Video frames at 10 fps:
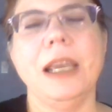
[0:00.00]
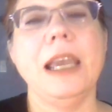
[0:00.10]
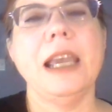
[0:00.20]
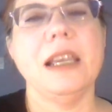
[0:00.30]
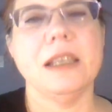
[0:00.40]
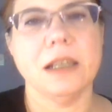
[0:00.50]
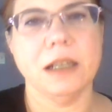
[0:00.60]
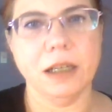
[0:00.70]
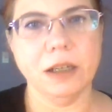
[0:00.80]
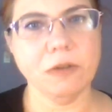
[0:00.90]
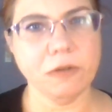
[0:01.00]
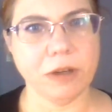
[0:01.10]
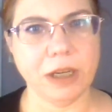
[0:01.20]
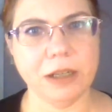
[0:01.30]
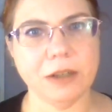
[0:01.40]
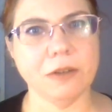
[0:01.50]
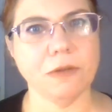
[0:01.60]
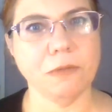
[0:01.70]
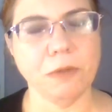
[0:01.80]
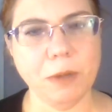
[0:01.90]
is concrete,
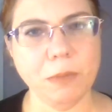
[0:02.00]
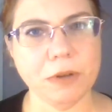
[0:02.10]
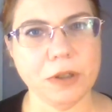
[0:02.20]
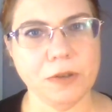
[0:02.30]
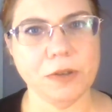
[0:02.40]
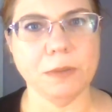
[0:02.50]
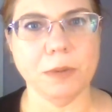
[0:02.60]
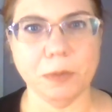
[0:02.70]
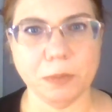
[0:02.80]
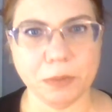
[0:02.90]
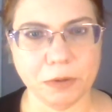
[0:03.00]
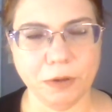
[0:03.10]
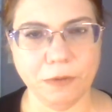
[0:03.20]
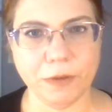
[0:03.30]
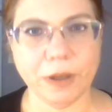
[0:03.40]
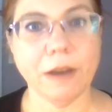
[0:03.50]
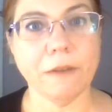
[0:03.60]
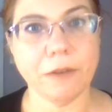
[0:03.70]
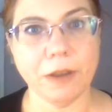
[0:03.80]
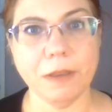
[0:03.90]
reproducible proof
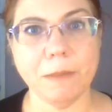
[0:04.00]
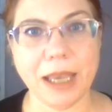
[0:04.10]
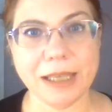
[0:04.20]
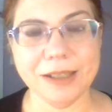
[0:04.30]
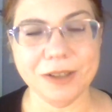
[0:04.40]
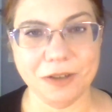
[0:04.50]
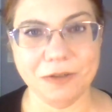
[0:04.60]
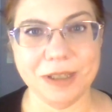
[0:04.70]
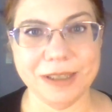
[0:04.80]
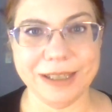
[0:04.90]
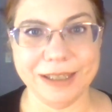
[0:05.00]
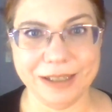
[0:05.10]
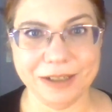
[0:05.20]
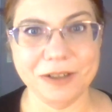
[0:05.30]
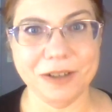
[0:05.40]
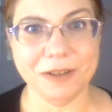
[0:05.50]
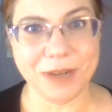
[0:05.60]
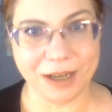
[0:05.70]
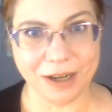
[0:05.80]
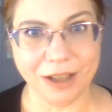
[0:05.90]
from the Massachusetts Institute of
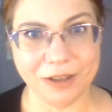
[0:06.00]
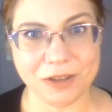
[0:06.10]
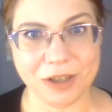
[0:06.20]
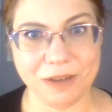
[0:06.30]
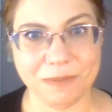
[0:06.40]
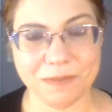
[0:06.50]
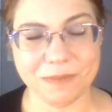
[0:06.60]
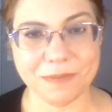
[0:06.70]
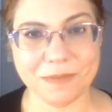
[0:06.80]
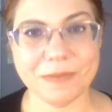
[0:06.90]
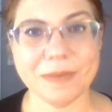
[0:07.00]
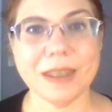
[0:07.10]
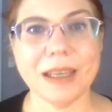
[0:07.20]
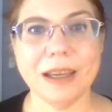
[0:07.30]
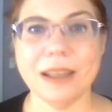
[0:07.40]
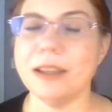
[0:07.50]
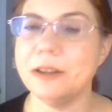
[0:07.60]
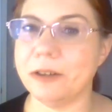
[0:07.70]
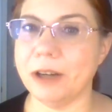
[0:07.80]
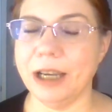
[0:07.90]
Technology,
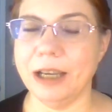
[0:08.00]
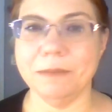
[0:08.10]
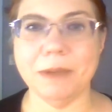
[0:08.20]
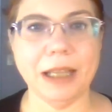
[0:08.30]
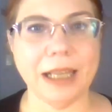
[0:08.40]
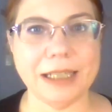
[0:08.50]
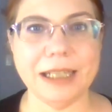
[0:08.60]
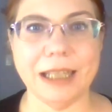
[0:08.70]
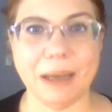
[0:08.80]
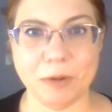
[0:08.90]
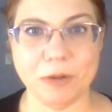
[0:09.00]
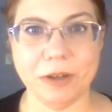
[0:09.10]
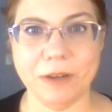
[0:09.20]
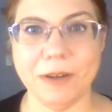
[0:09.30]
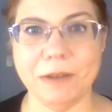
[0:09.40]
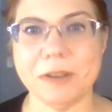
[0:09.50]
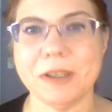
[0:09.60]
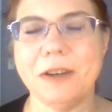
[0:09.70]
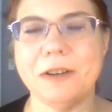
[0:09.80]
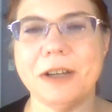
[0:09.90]
their LIT laboratory, if anyone's
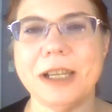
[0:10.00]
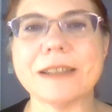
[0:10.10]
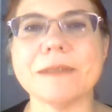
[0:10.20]
curious,